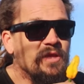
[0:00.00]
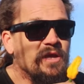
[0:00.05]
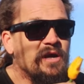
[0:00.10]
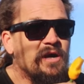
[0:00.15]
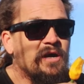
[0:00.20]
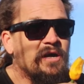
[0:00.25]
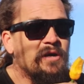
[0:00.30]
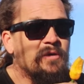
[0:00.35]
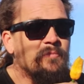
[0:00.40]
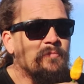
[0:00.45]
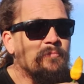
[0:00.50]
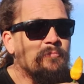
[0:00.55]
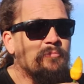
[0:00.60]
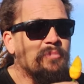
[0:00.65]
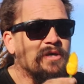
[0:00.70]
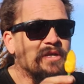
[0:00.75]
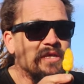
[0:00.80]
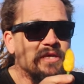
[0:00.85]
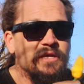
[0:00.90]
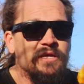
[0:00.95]

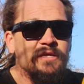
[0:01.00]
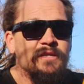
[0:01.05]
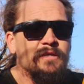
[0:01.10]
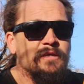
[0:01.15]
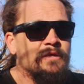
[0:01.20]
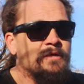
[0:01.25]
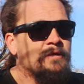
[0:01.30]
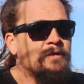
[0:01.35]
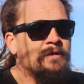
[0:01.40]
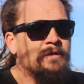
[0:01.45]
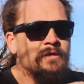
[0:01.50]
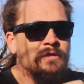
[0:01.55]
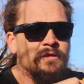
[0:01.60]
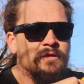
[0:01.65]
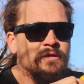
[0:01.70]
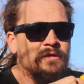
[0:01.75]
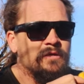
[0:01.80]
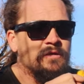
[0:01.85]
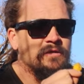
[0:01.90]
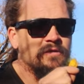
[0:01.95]
But it
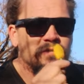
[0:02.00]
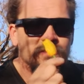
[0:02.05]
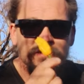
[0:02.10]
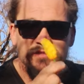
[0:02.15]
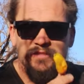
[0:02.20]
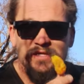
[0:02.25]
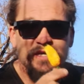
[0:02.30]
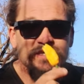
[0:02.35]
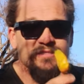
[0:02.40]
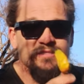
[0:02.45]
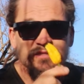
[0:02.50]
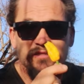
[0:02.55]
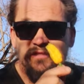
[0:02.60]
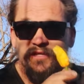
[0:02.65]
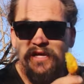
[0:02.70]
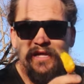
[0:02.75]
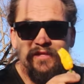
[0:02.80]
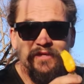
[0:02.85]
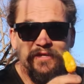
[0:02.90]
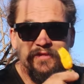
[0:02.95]
tasted a
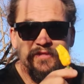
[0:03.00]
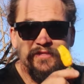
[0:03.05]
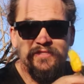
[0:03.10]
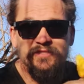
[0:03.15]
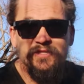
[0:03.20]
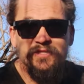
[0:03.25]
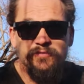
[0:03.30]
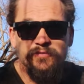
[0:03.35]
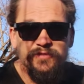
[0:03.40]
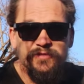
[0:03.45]
lot like this too,